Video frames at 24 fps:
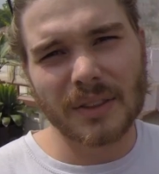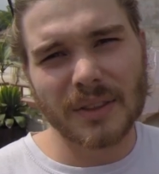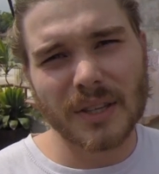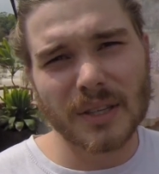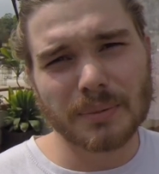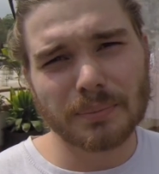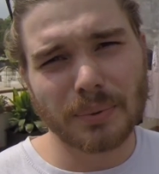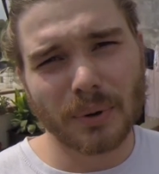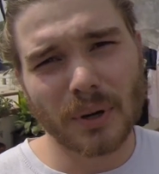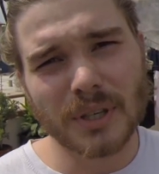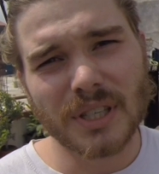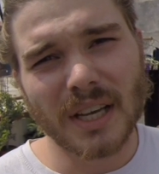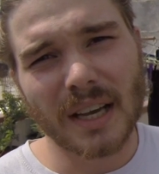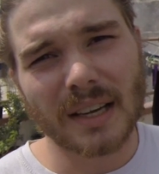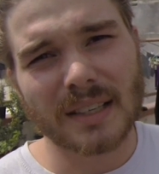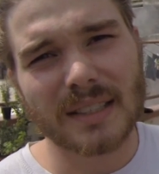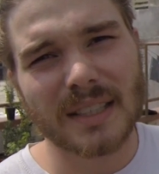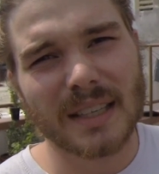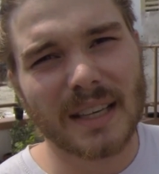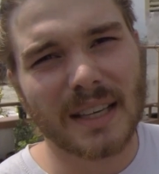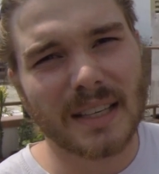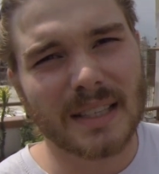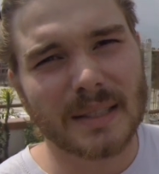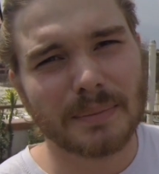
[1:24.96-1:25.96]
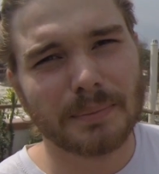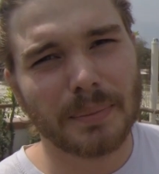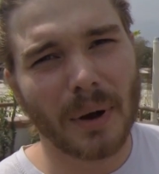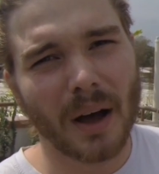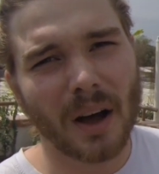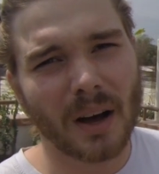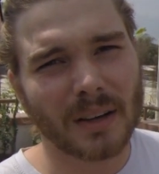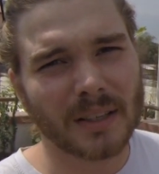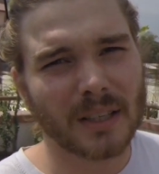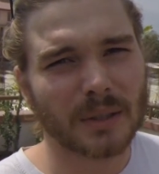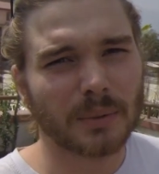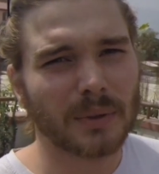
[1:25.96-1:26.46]
This project is
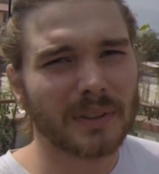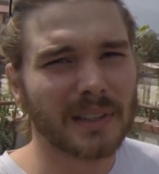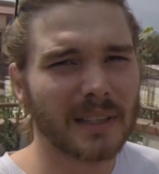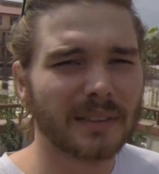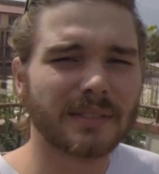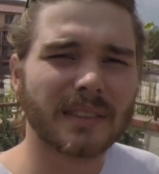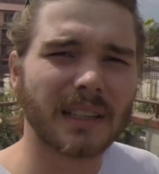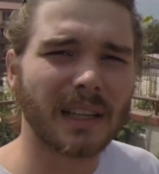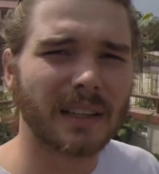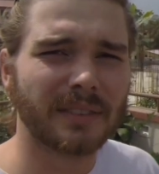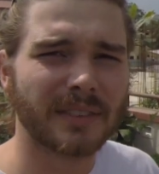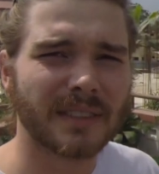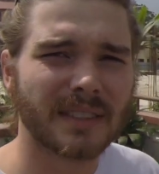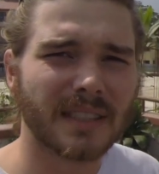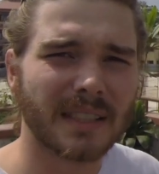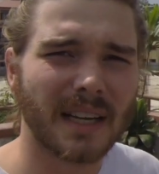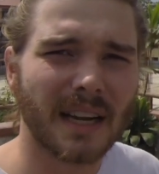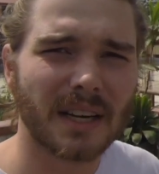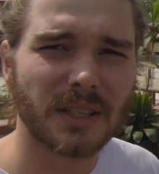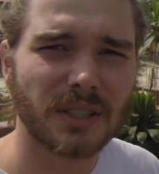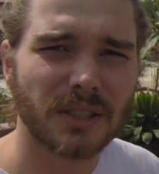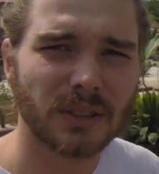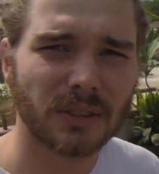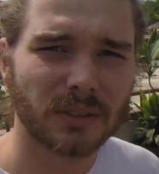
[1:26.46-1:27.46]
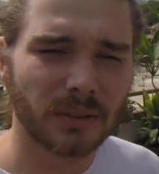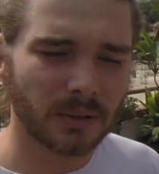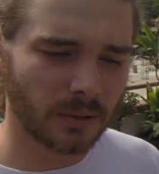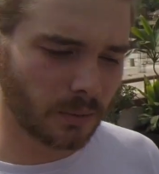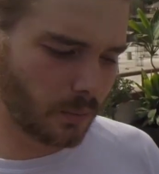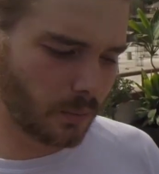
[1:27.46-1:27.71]
partnered with Live to Love International,